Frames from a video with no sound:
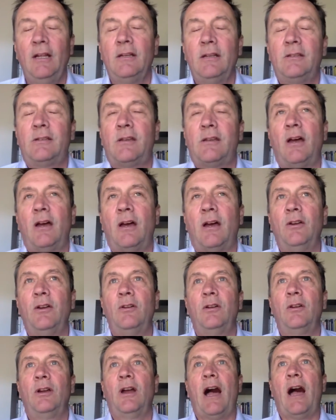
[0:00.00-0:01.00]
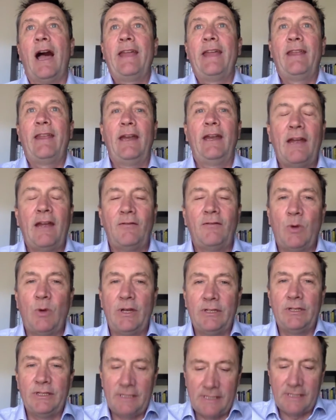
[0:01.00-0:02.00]
So I then have to
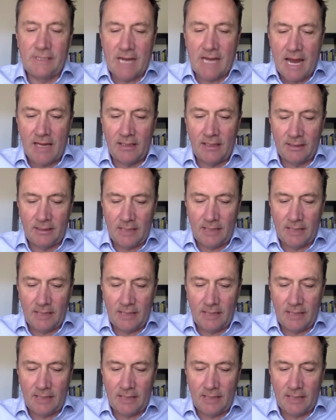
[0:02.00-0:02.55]
understand,